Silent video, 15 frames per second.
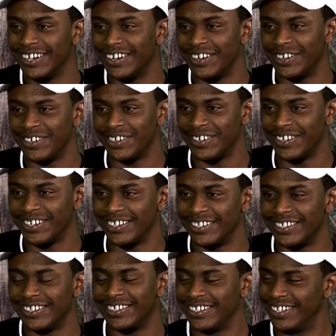I don't know.
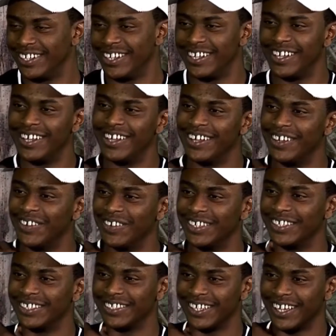He
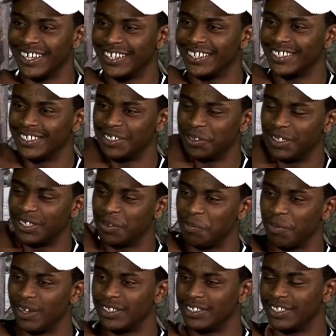just
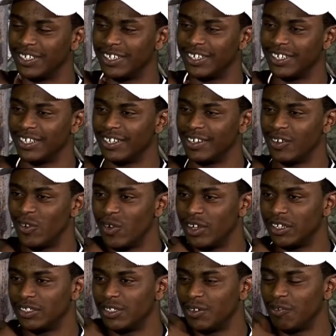got
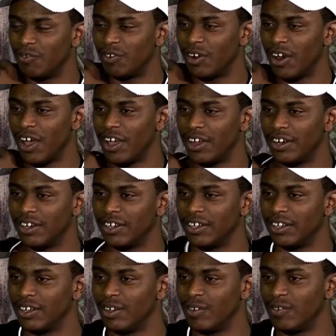it's a variety
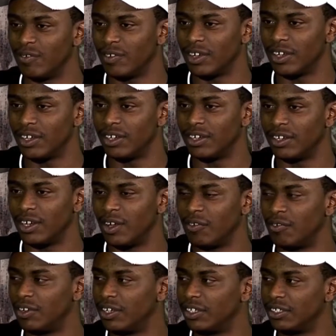of
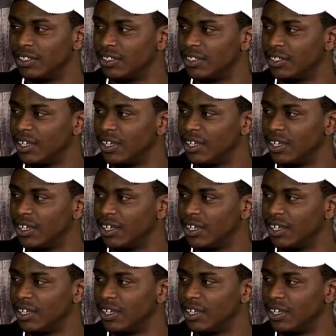definitions.